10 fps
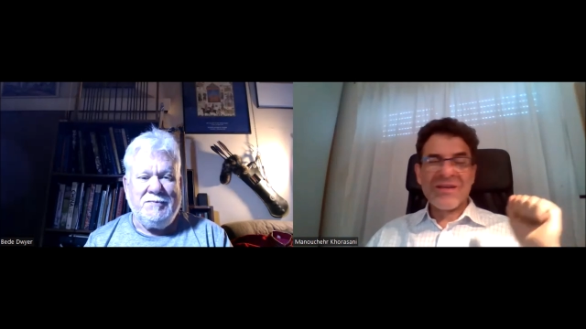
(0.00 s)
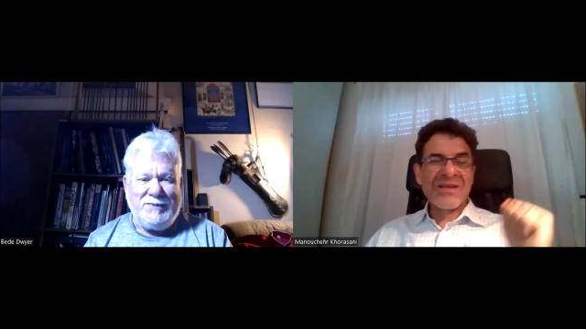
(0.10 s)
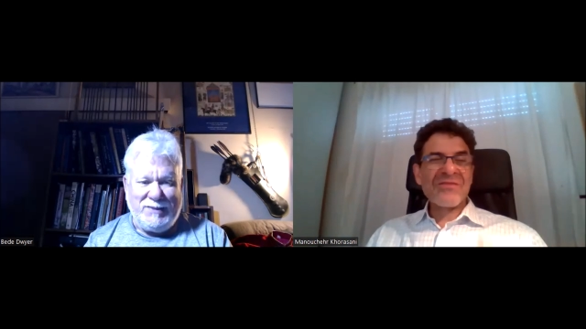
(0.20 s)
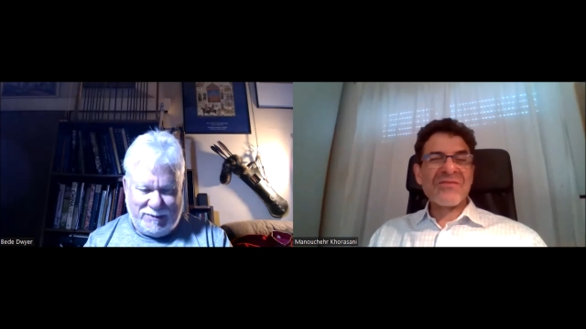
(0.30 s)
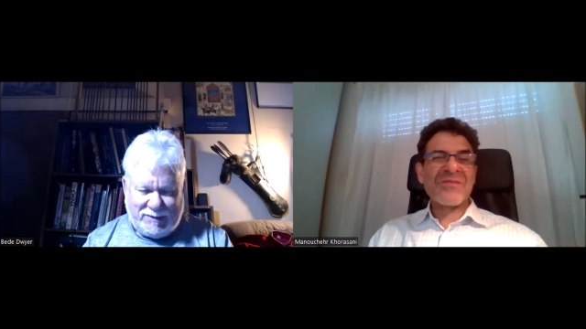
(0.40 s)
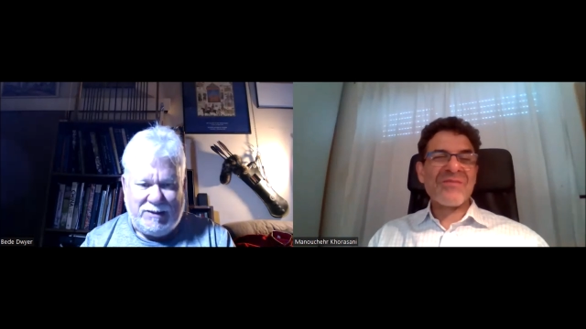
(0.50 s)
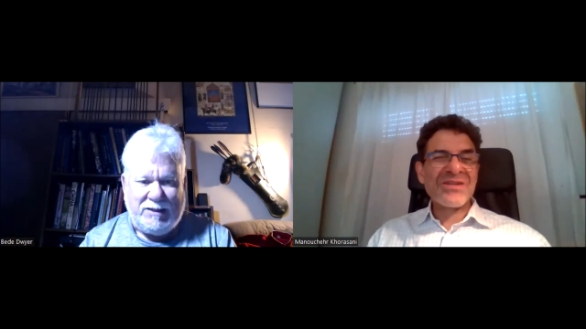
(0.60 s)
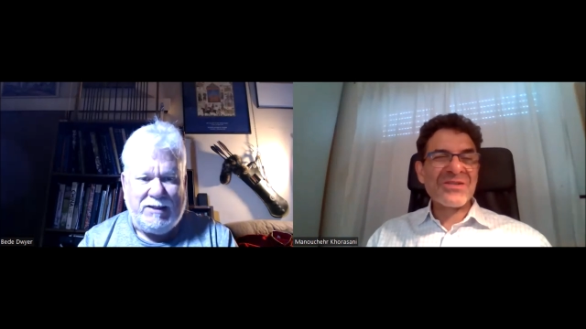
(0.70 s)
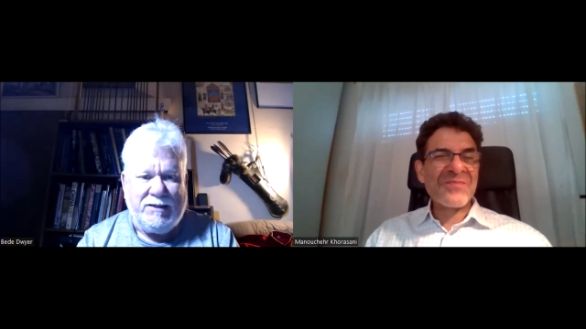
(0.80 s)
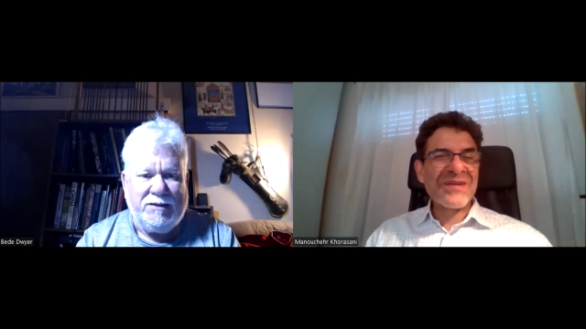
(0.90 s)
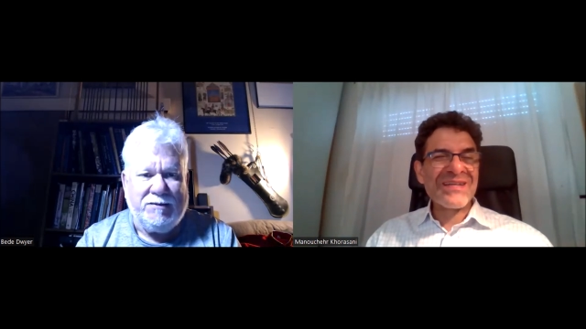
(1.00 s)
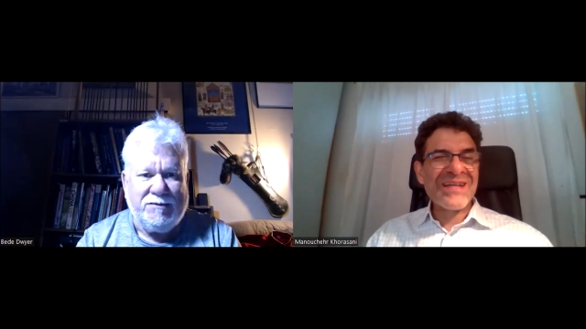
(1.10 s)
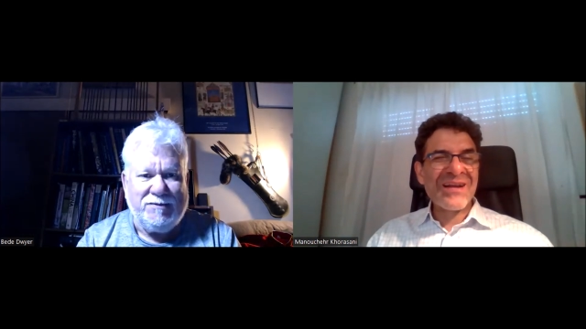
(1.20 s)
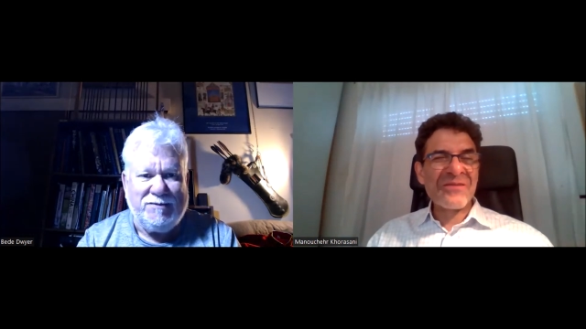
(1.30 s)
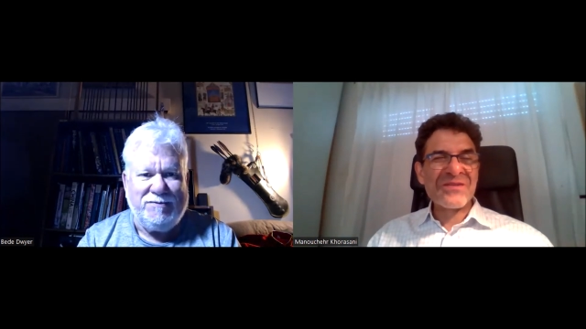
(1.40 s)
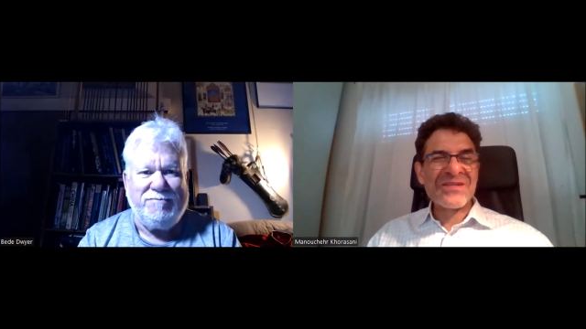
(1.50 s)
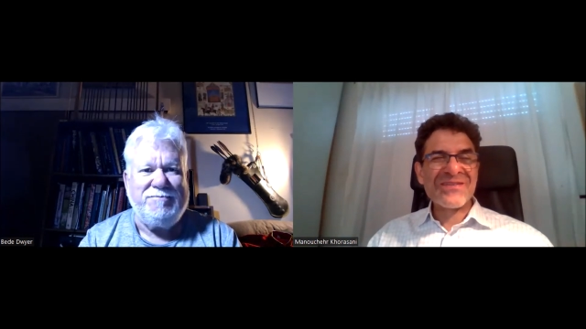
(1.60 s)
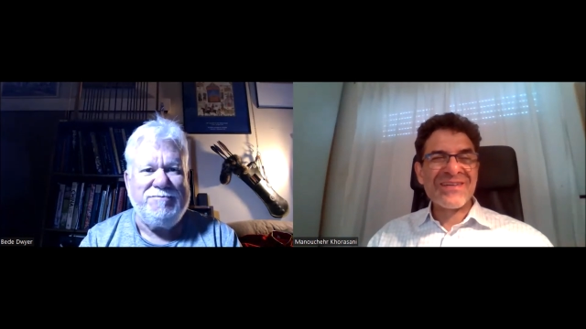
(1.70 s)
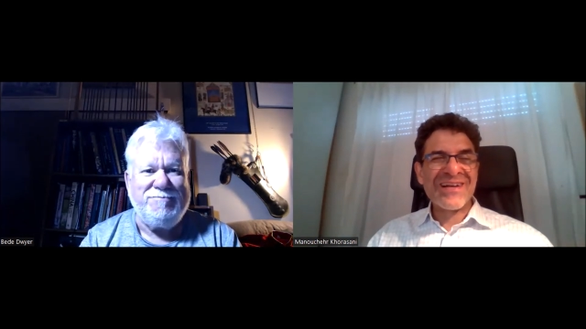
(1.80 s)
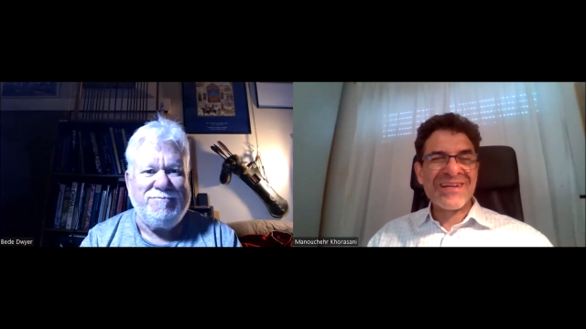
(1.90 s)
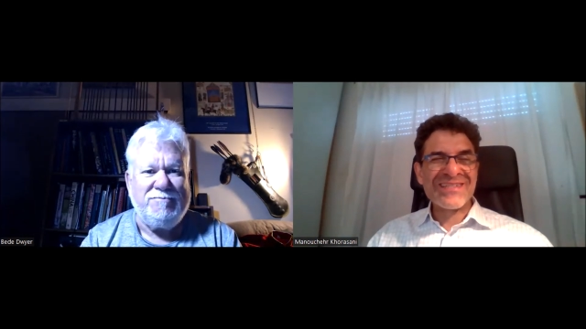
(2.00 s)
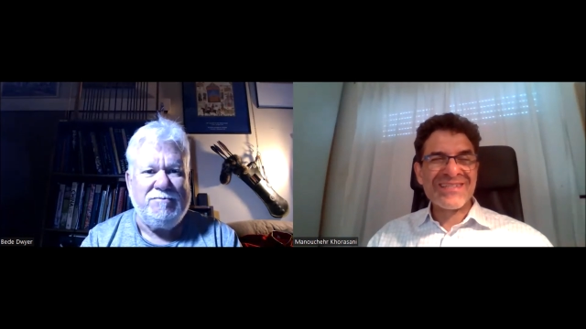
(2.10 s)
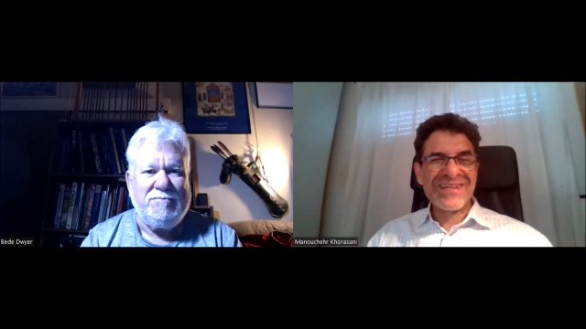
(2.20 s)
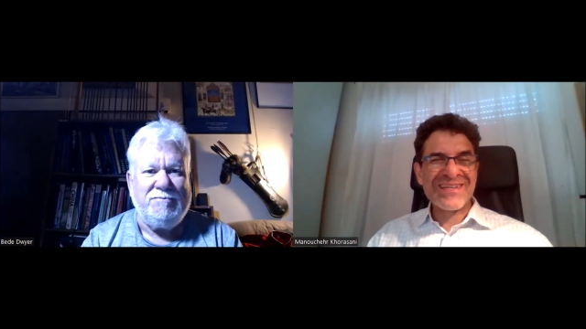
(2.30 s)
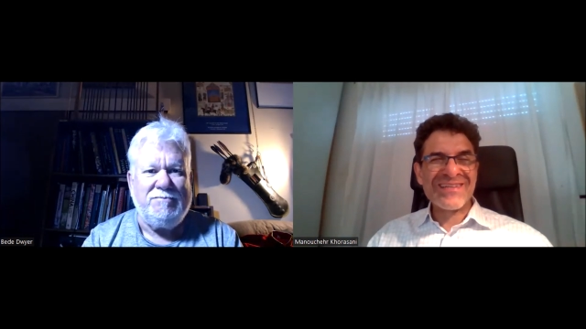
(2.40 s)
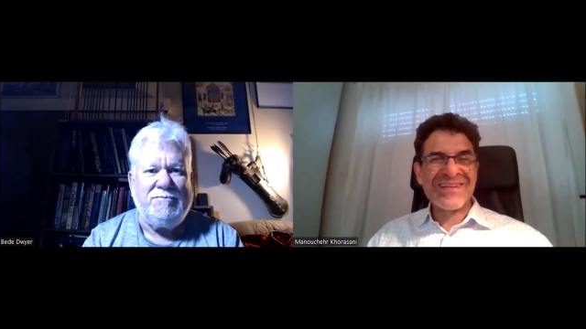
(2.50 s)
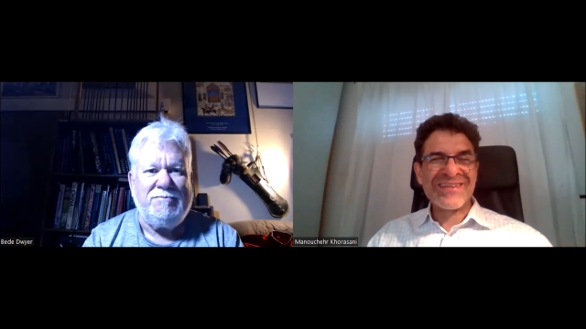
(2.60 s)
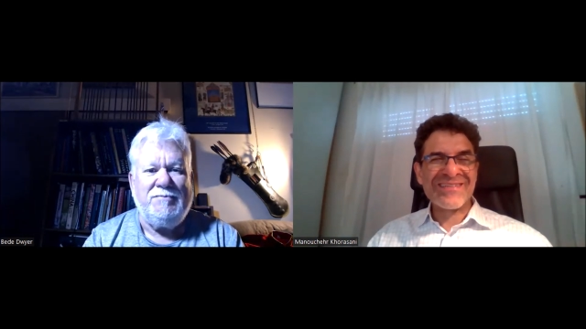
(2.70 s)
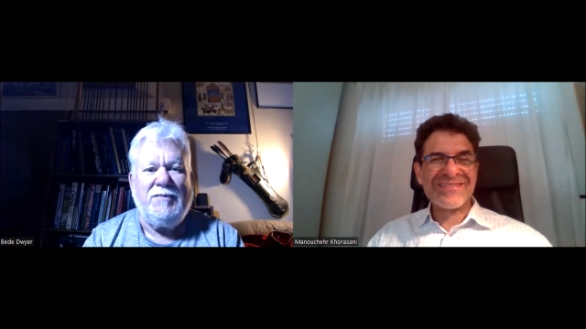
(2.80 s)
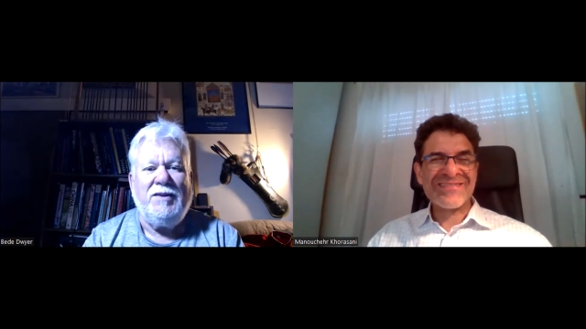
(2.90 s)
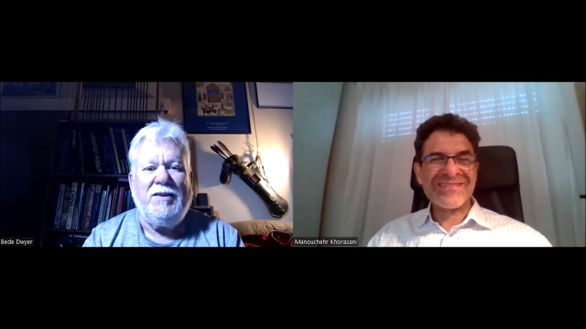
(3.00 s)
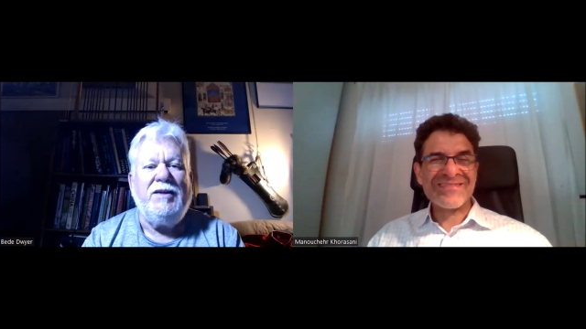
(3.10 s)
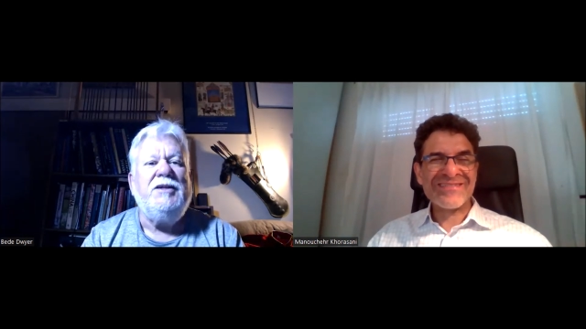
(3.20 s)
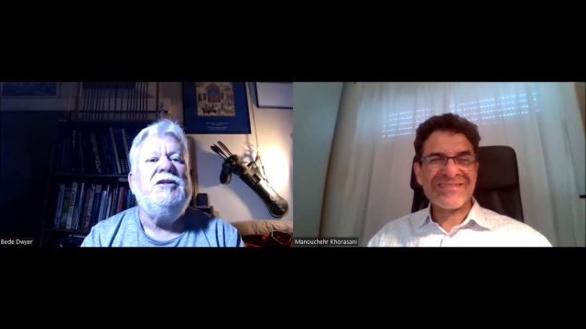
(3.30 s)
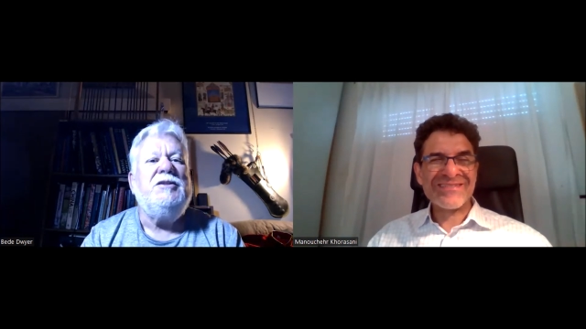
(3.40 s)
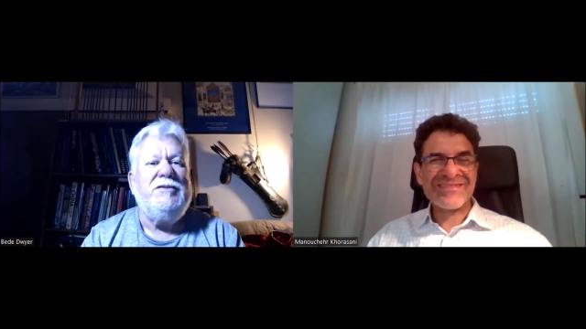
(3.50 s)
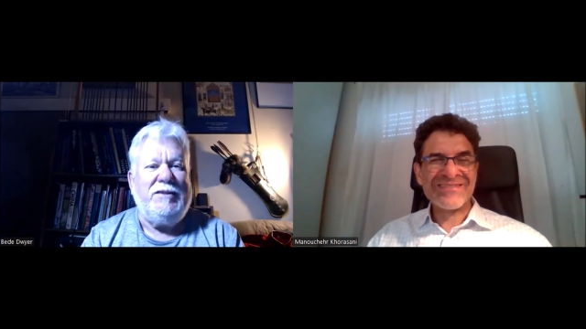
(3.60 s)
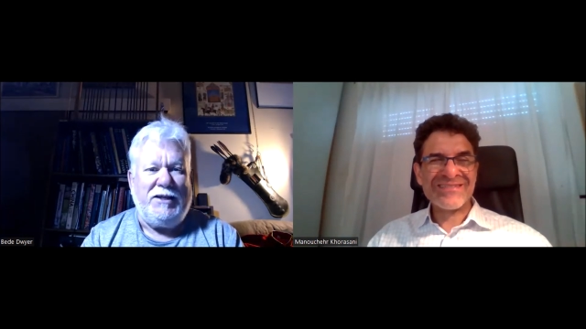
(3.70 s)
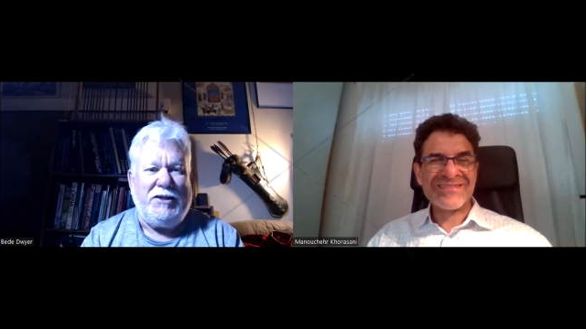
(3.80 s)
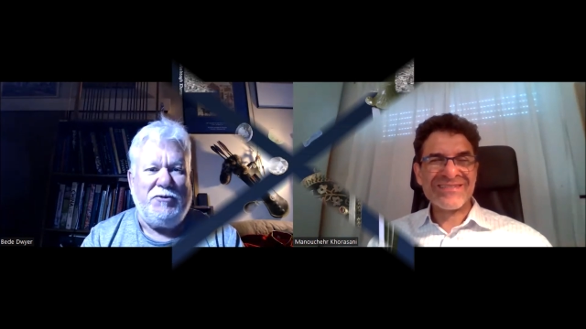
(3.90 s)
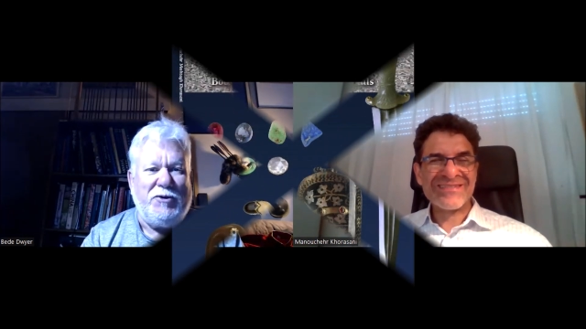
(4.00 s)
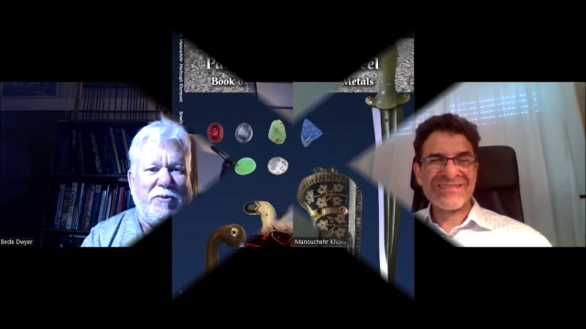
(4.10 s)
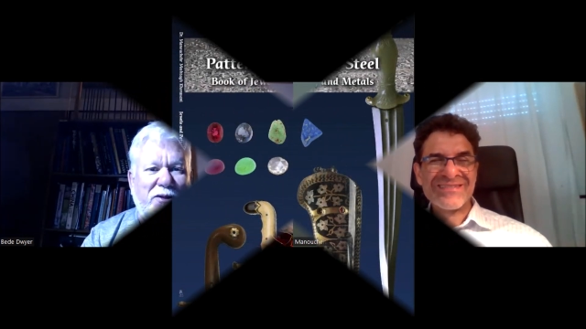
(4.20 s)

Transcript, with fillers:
Speaker 1: Thank you very much, Bede, and I wish you a nice day. Thank you.
Speaker 2: Thank you very